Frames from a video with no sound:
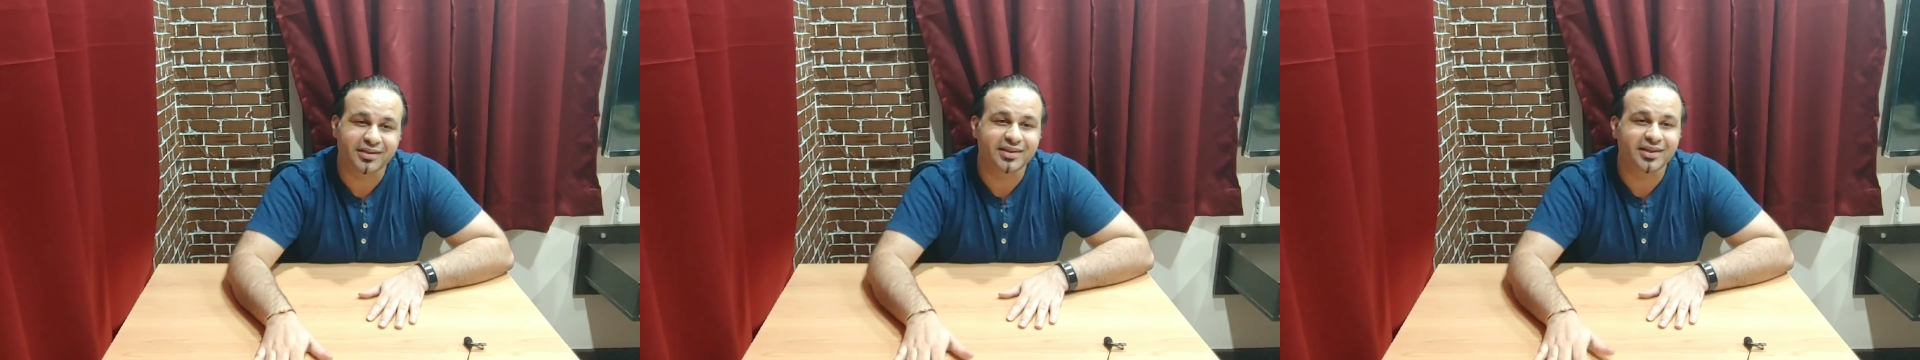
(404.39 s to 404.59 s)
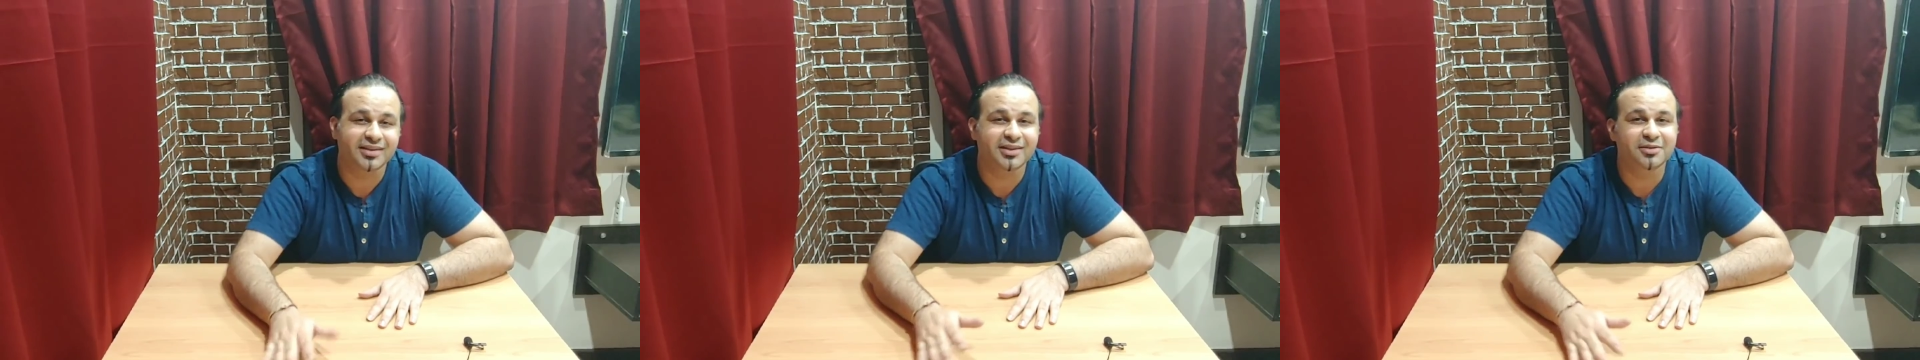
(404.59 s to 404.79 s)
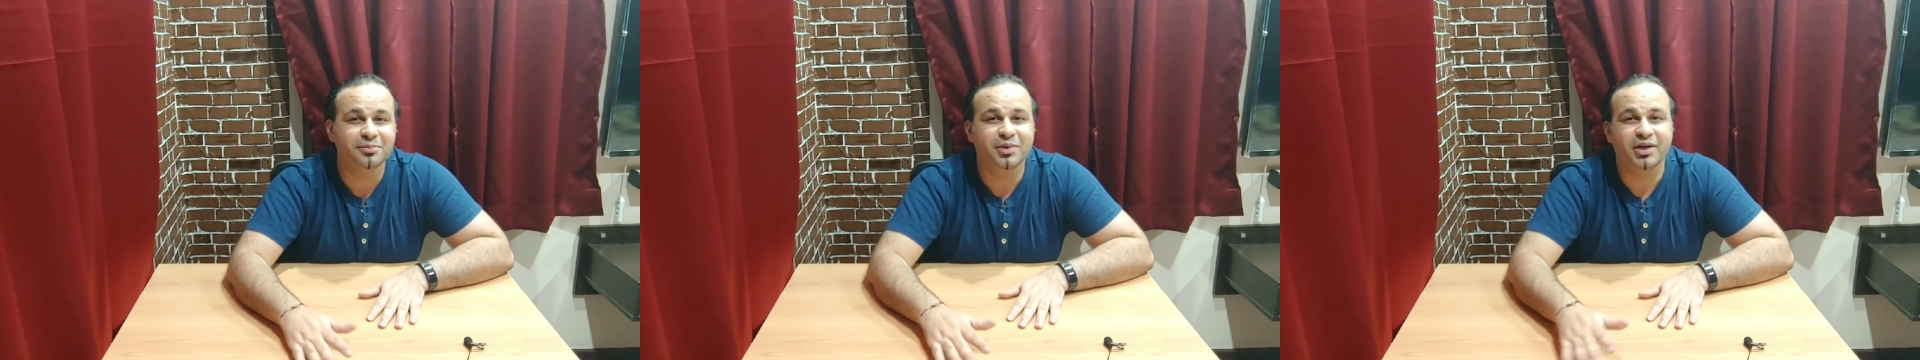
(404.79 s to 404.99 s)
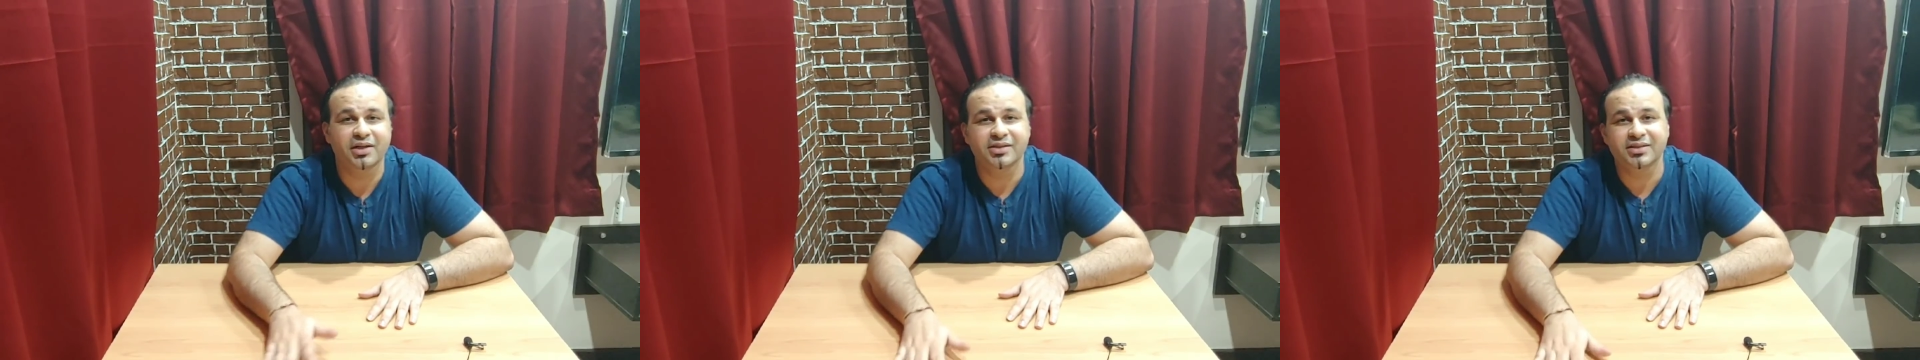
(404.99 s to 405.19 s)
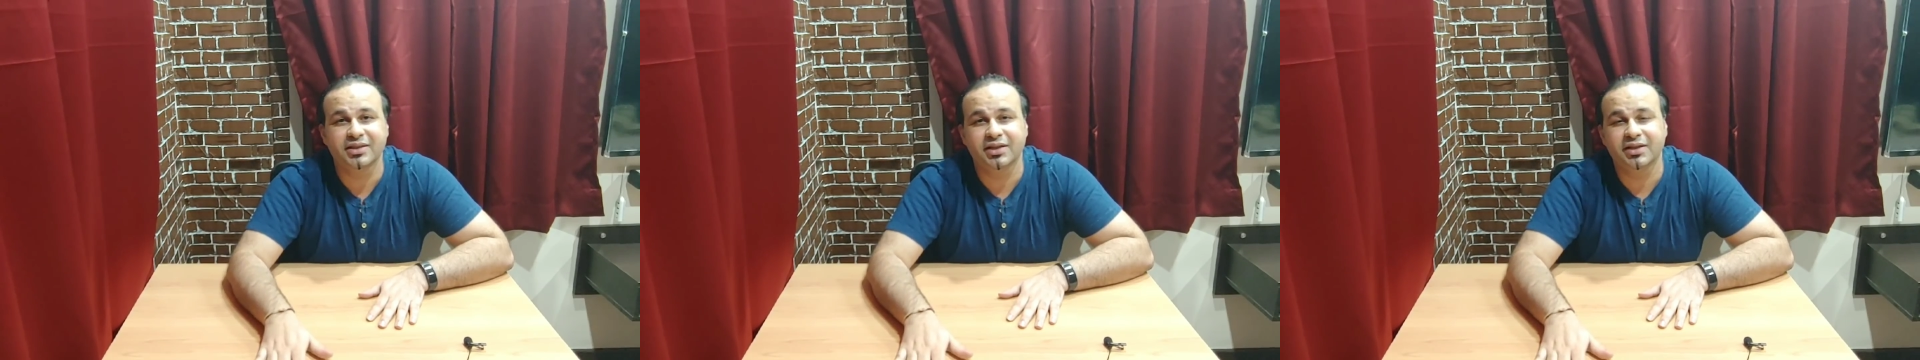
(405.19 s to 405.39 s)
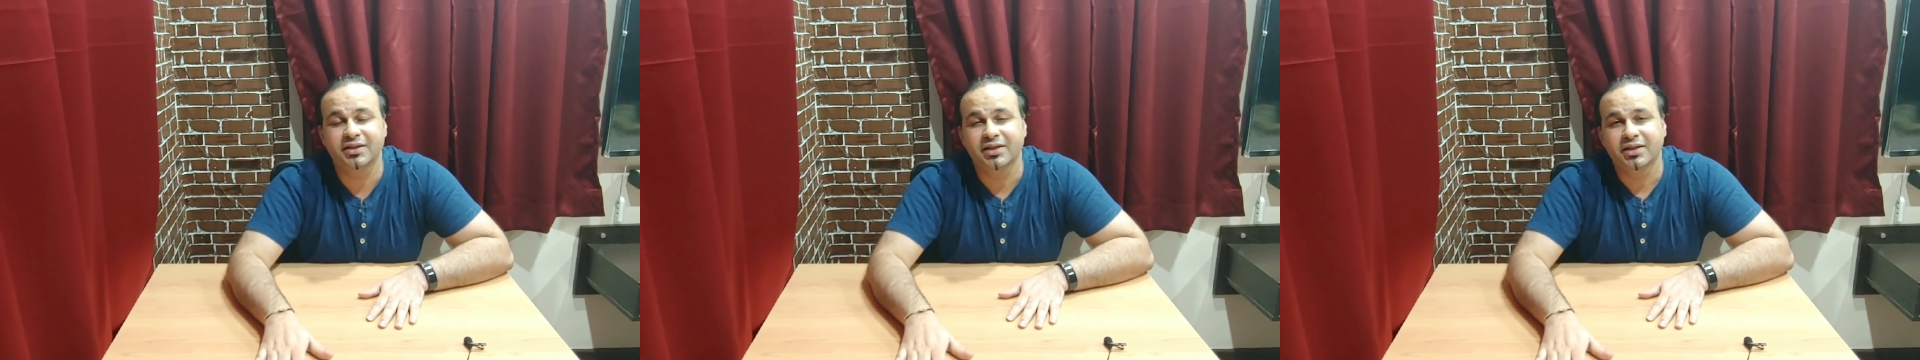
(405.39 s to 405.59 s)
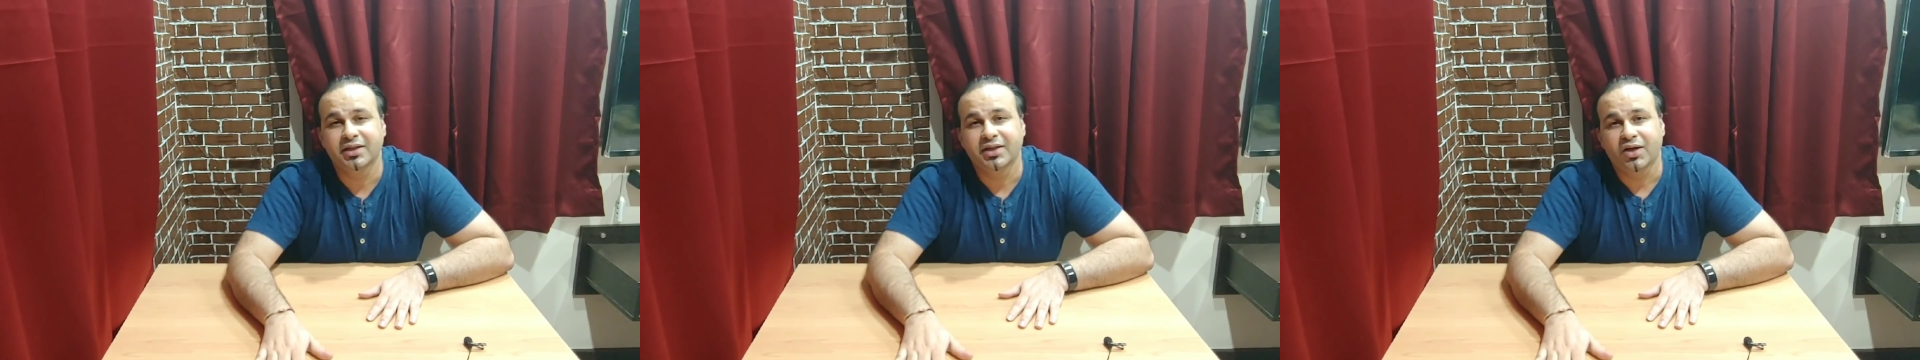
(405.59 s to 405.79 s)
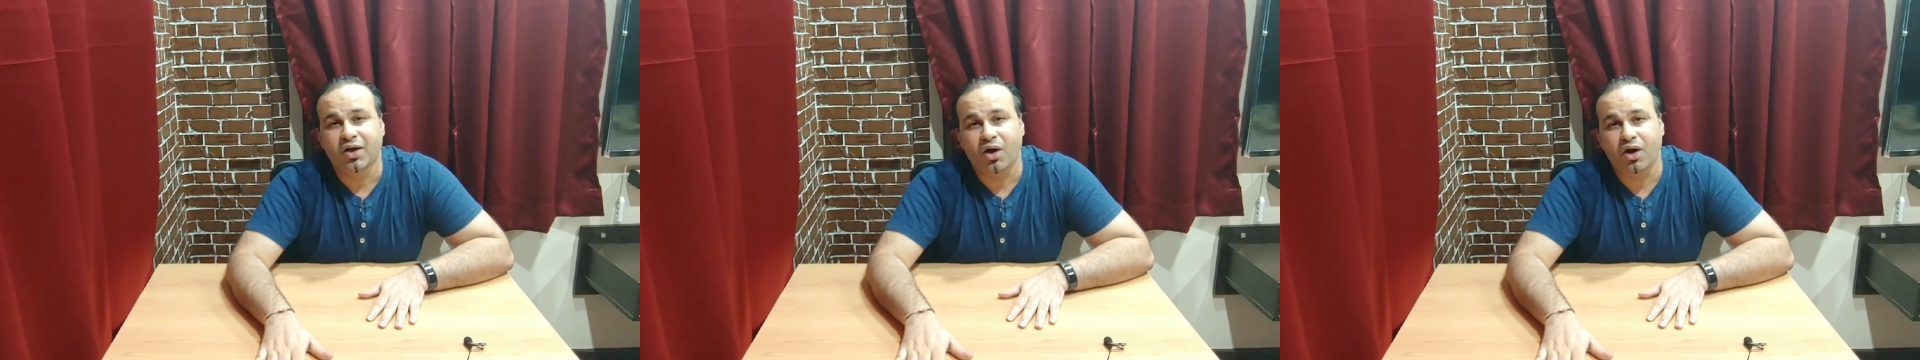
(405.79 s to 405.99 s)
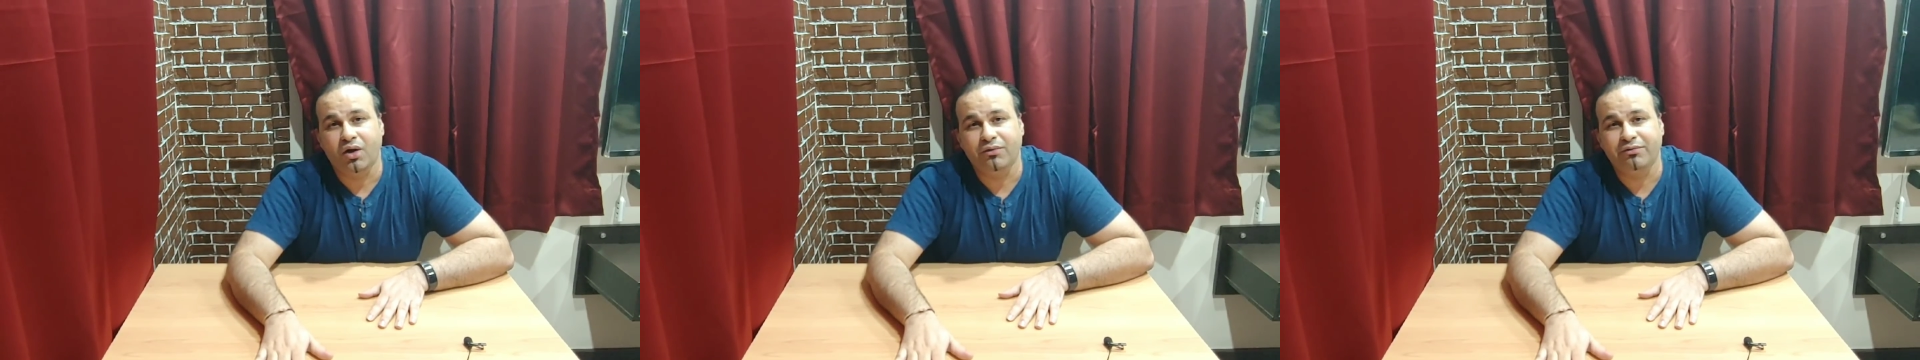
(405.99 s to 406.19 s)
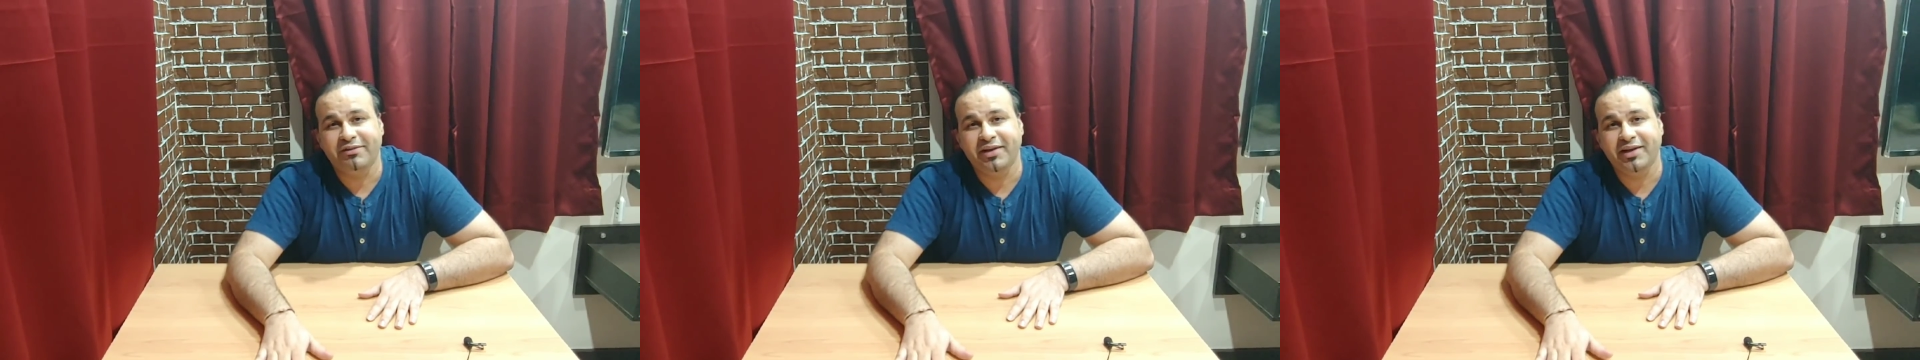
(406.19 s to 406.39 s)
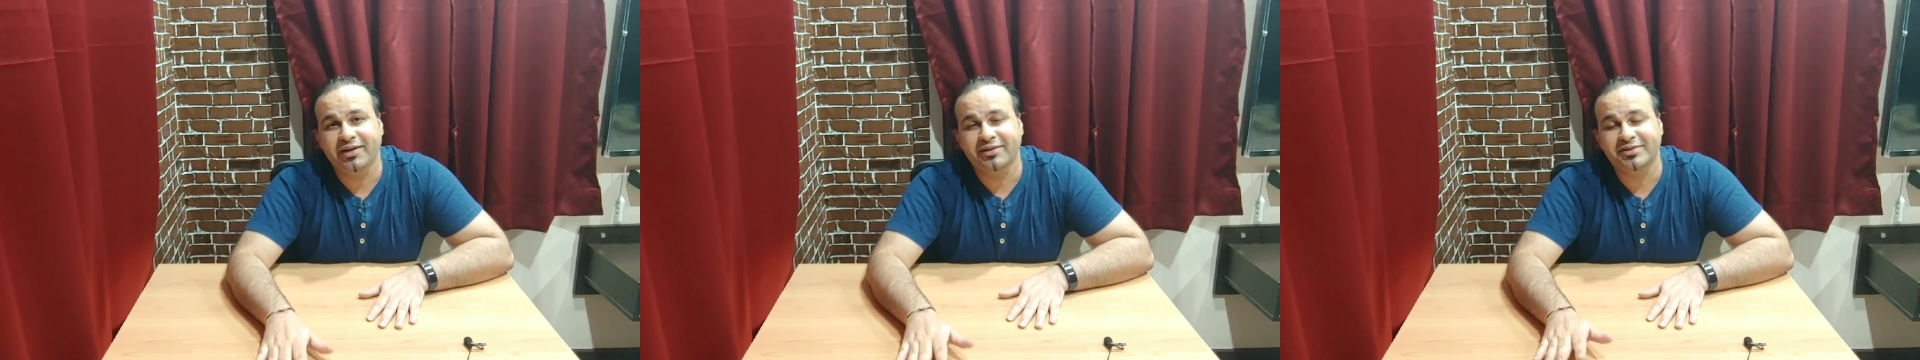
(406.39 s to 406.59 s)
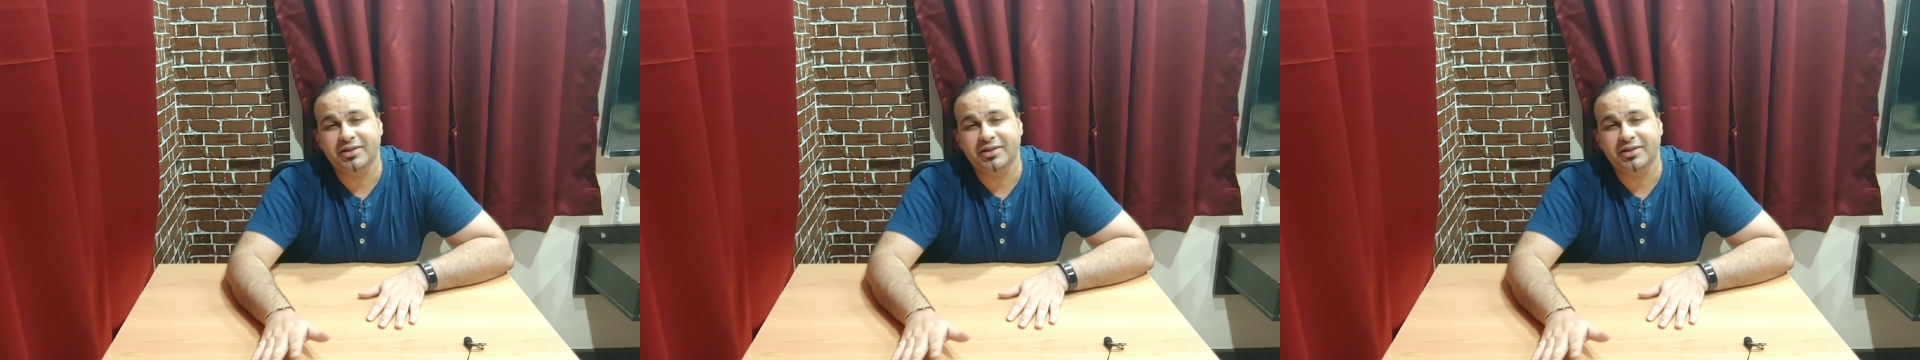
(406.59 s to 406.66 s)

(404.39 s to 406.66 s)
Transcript: The other brands are offering